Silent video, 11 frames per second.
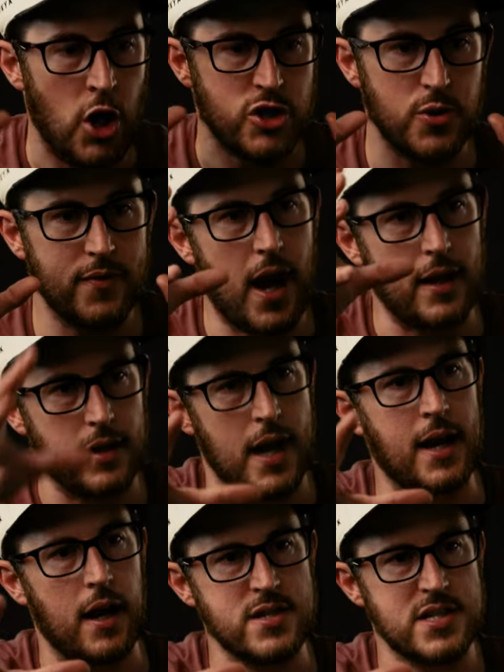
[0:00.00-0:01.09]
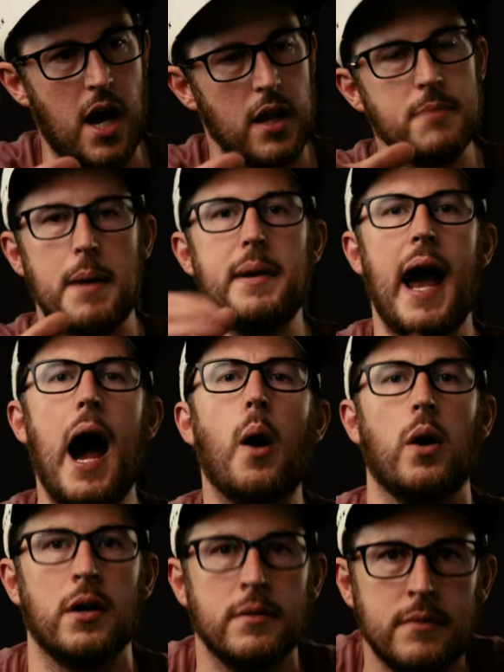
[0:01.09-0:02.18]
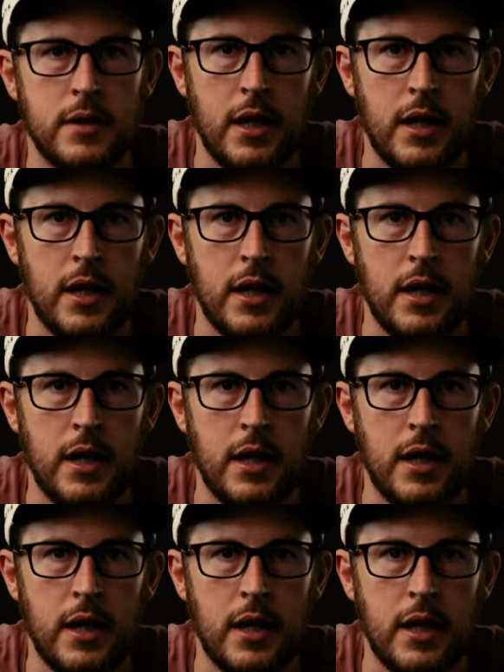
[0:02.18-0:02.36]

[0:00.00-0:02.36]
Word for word: So we've got like a solid maybe hour